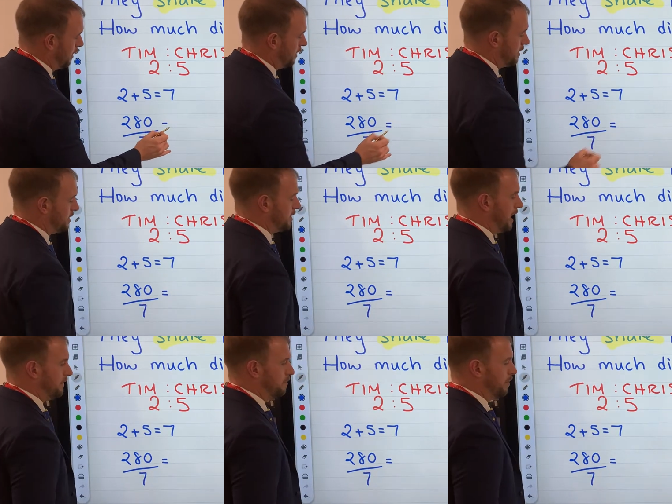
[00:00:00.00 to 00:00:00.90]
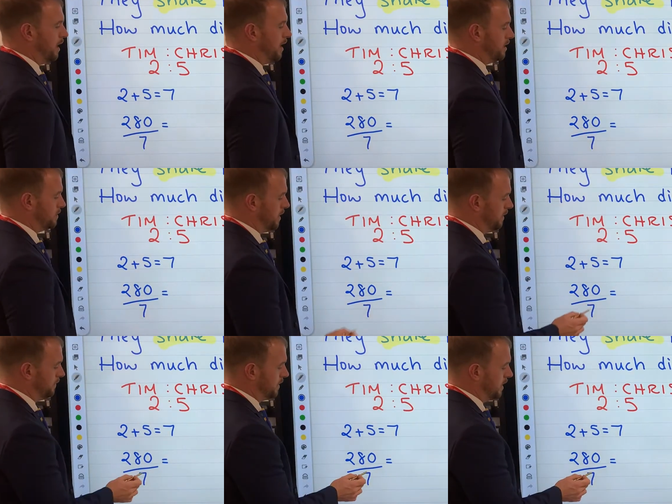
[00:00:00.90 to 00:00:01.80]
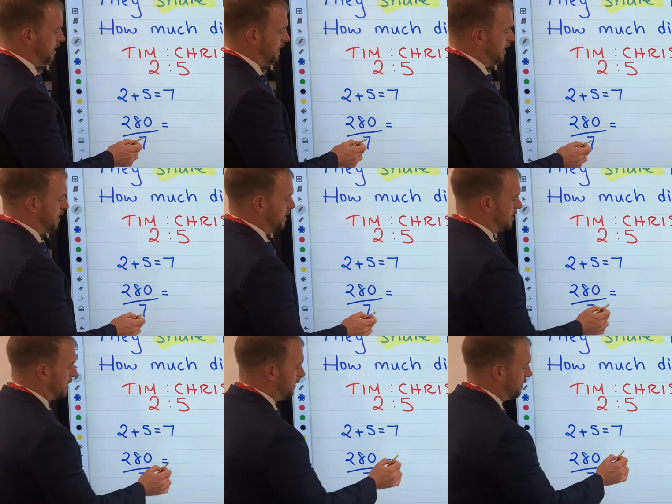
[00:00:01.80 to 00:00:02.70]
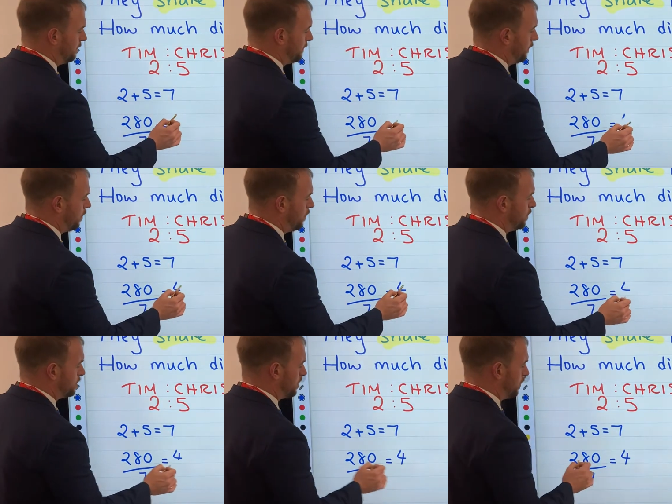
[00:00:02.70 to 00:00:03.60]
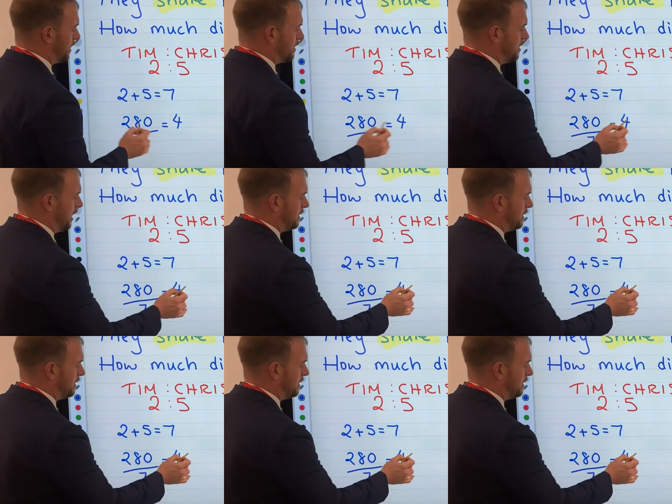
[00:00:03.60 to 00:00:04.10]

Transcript: the seven parts. Well, Seven fours are 28,